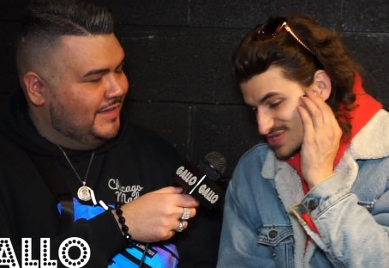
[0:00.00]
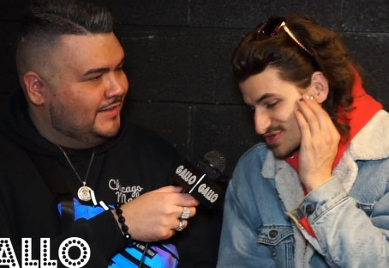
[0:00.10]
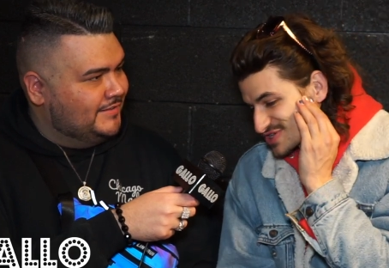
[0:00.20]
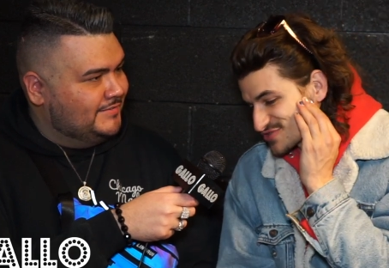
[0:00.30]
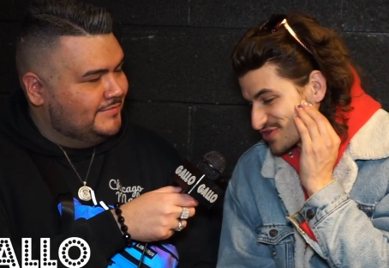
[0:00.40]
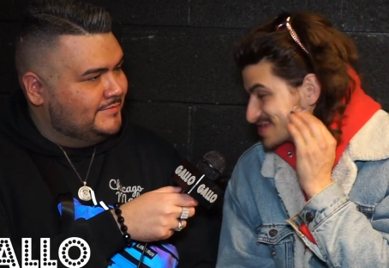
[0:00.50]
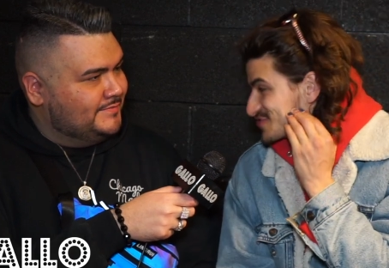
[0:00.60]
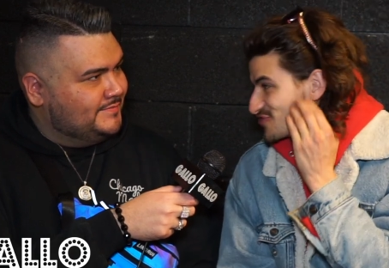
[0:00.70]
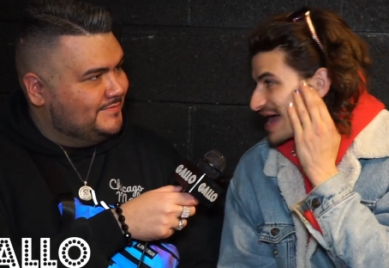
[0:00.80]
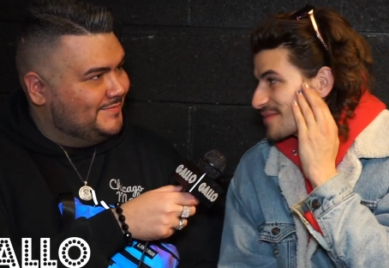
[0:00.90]
Speaker 1: is, is is a
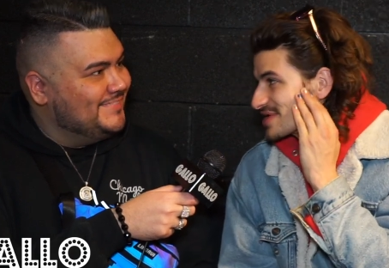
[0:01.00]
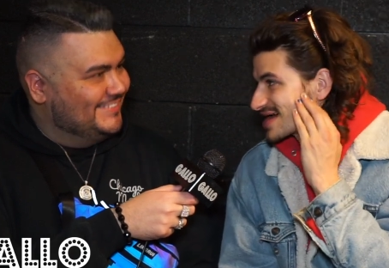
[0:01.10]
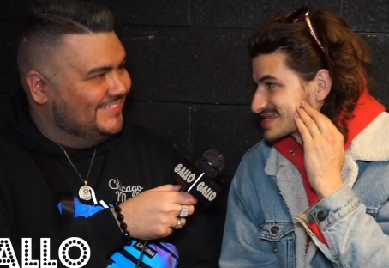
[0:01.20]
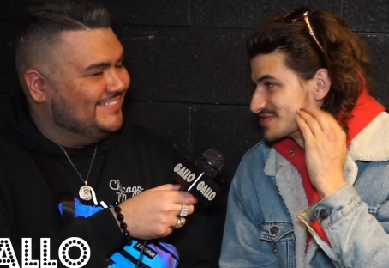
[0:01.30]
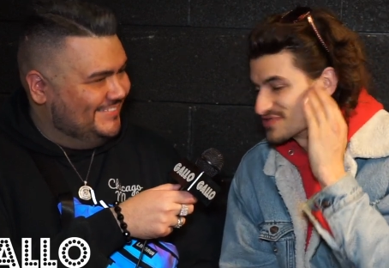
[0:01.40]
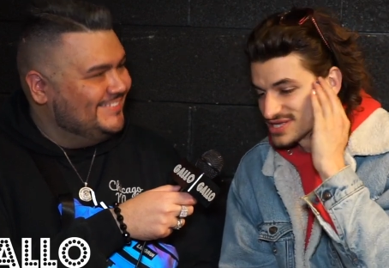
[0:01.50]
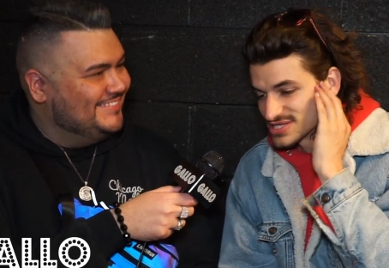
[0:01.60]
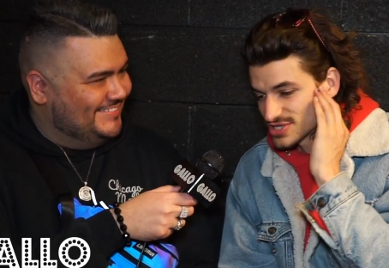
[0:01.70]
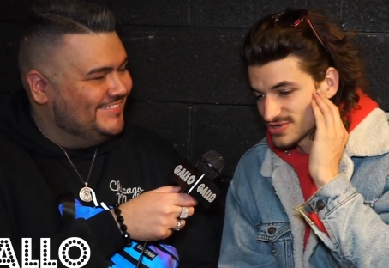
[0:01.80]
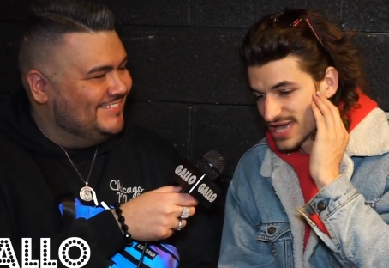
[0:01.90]
family activity.
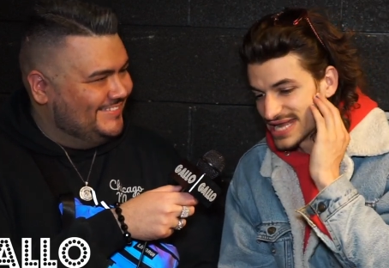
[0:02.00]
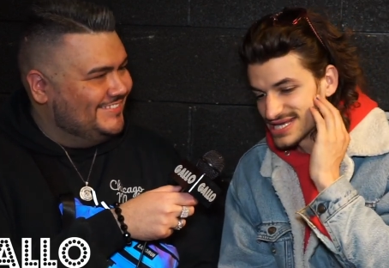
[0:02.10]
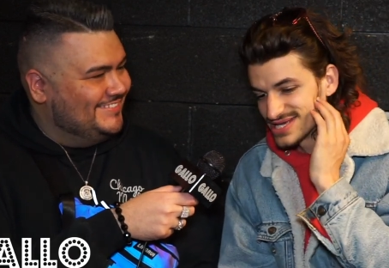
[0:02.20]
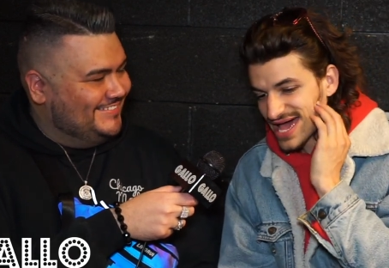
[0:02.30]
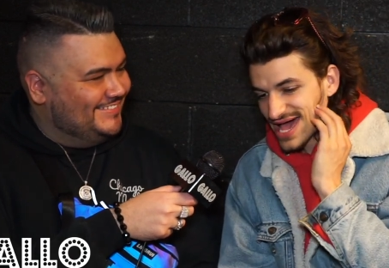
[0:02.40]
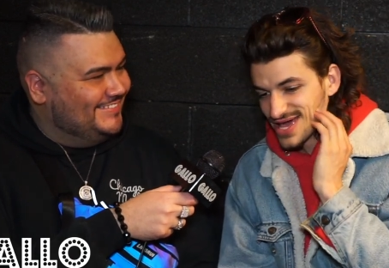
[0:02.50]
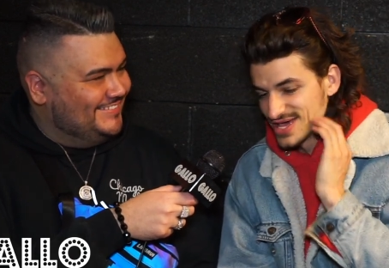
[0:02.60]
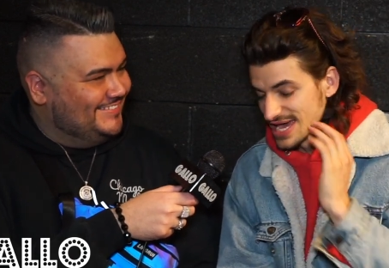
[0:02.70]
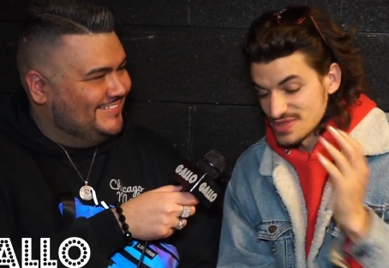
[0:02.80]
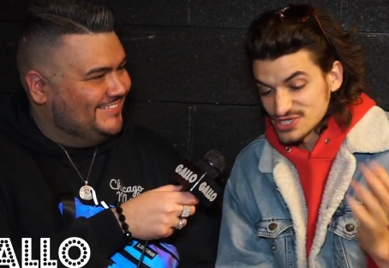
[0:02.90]
So any
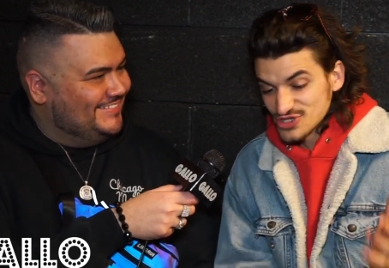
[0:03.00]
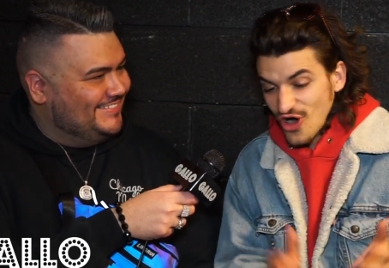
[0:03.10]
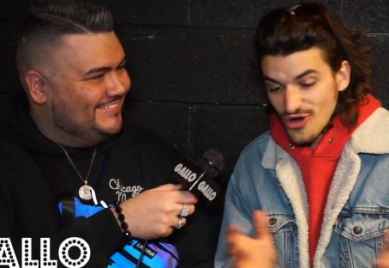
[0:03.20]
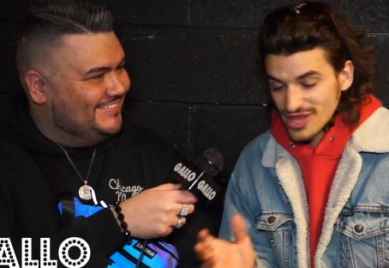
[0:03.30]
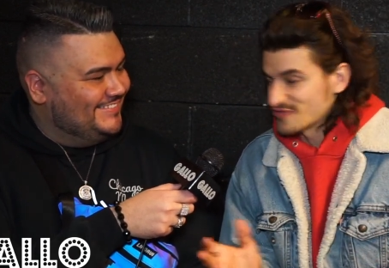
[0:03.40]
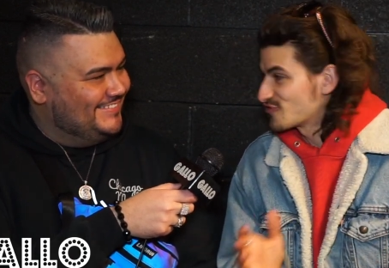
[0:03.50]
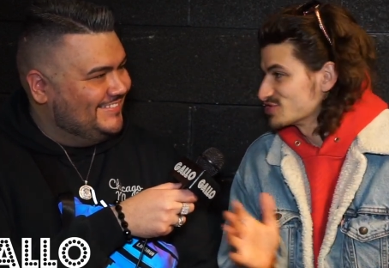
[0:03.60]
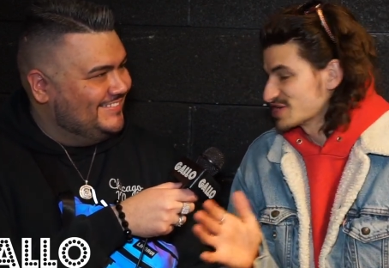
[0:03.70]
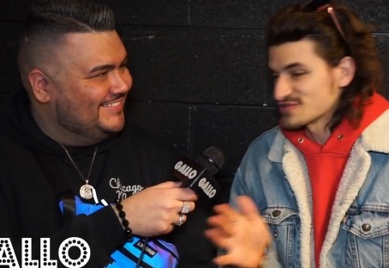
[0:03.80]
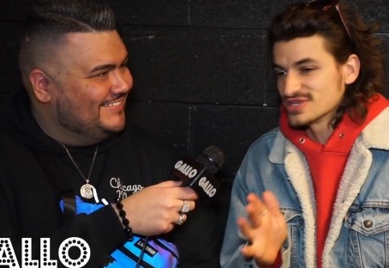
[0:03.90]
and this is all like
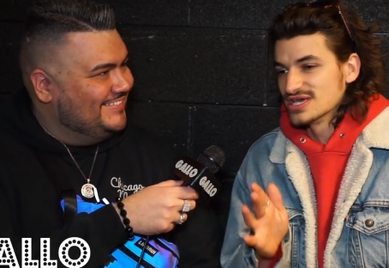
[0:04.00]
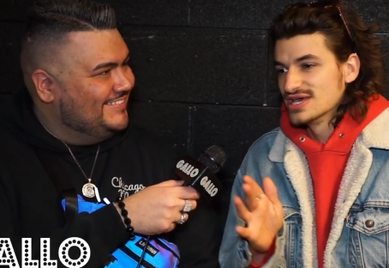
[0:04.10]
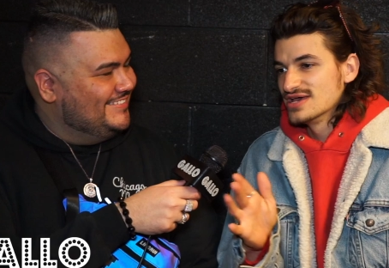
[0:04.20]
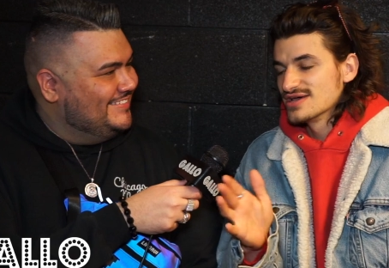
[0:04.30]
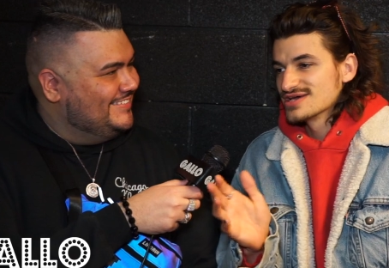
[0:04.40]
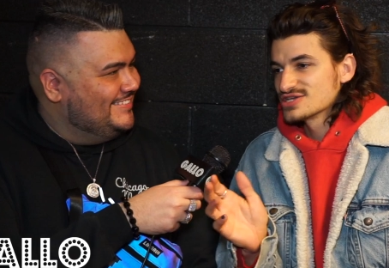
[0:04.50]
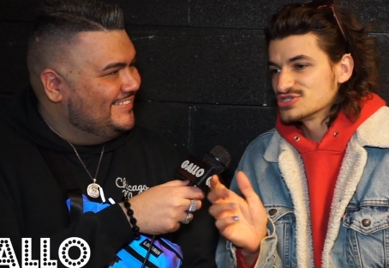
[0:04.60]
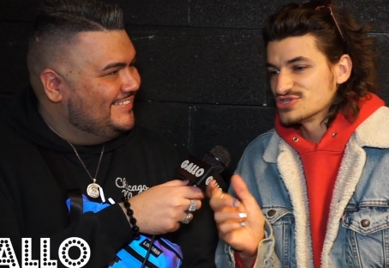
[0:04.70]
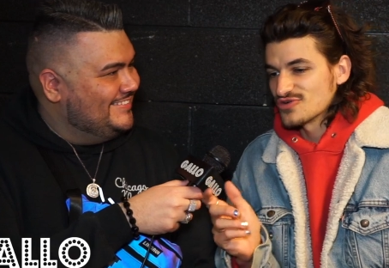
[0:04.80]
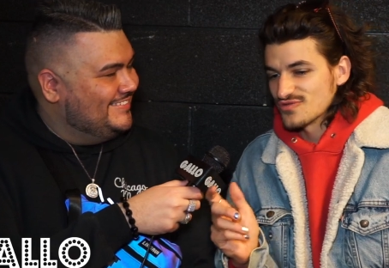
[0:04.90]
first like
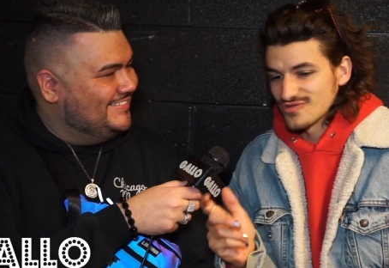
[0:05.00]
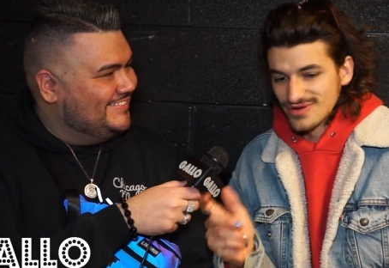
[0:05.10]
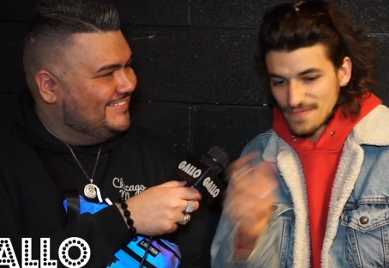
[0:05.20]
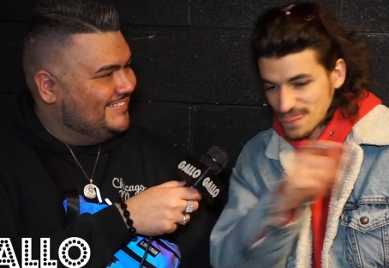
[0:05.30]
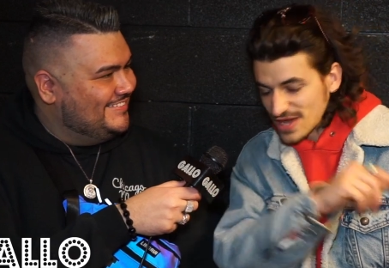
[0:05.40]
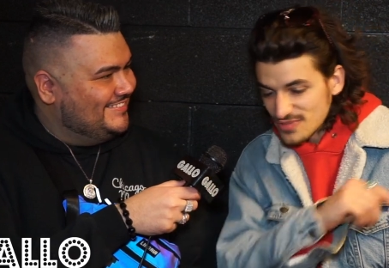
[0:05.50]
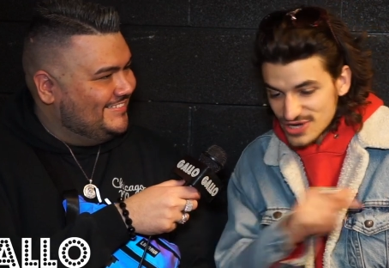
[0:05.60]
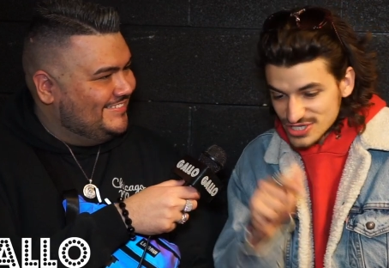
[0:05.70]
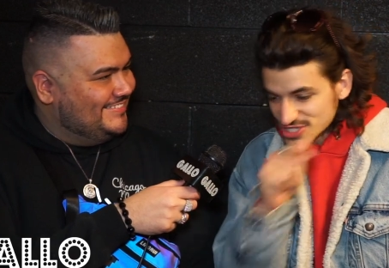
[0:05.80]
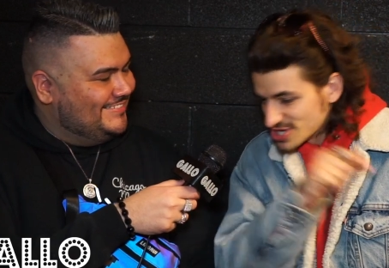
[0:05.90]
because you know a couple
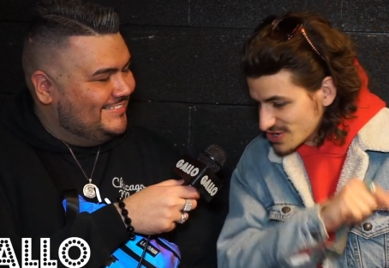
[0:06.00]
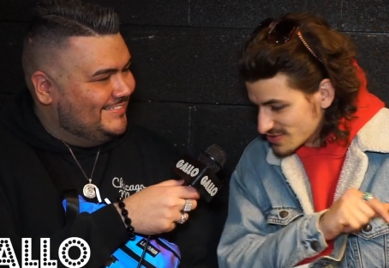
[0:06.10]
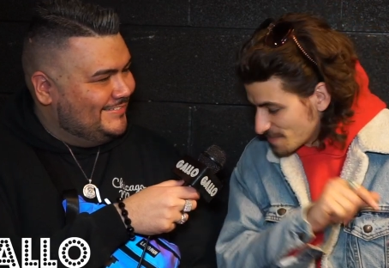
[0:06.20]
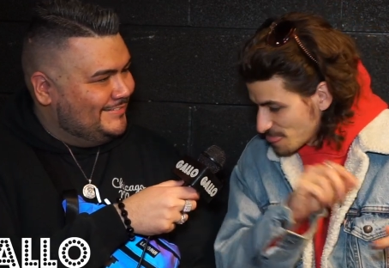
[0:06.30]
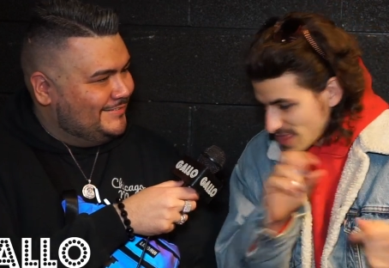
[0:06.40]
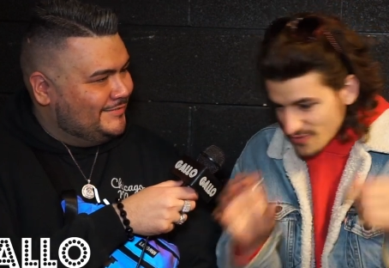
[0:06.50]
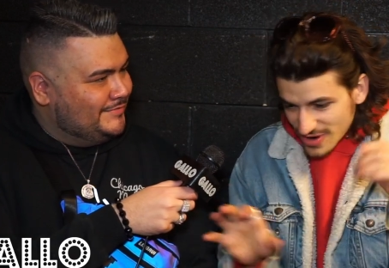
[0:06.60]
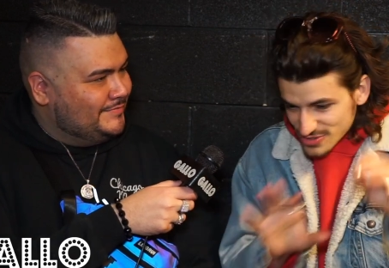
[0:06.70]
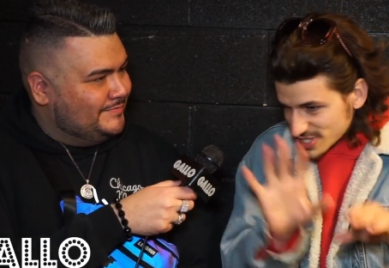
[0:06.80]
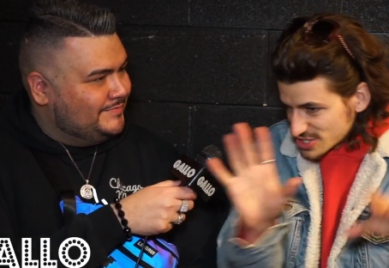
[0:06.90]
years ago when
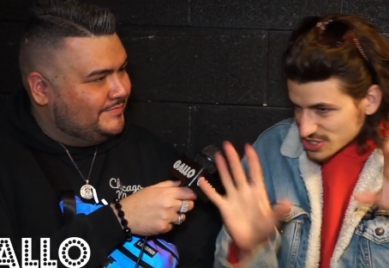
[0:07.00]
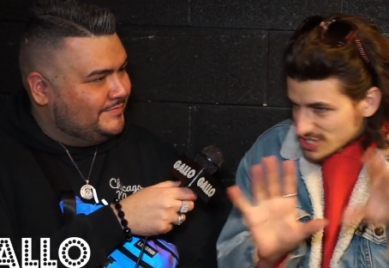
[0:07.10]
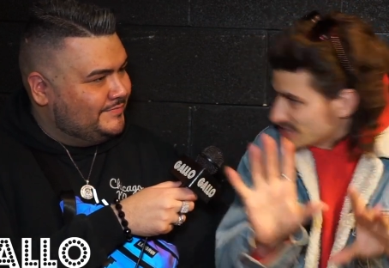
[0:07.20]
I was like